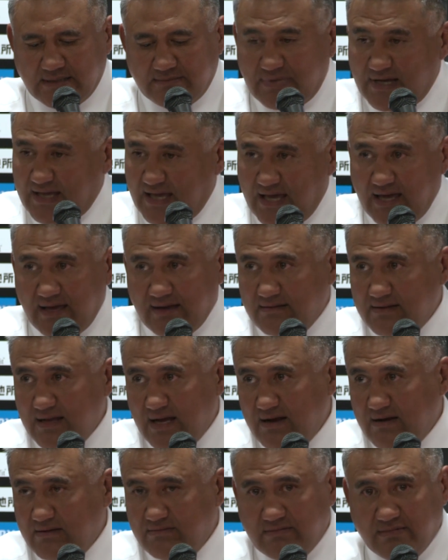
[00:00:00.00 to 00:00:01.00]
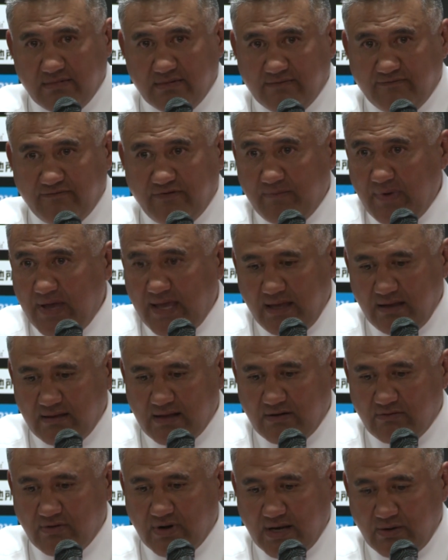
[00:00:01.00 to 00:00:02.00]
But yeah, no, for me,
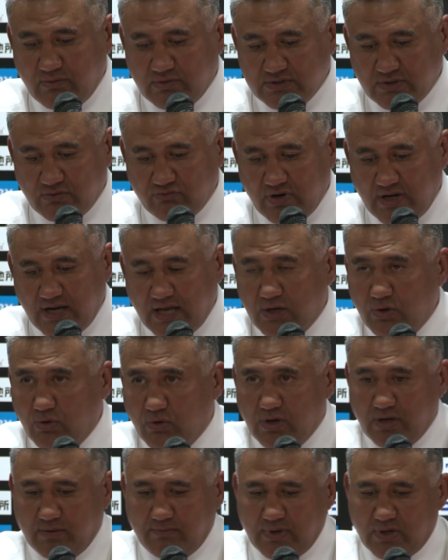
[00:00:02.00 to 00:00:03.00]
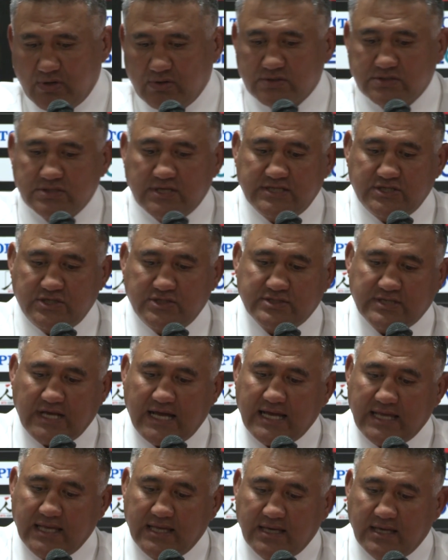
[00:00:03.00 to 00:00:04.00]
that really was really annoying because, as you
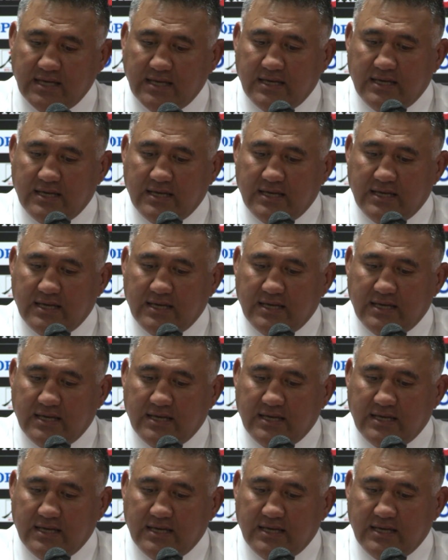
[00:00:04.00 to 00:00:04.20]
say,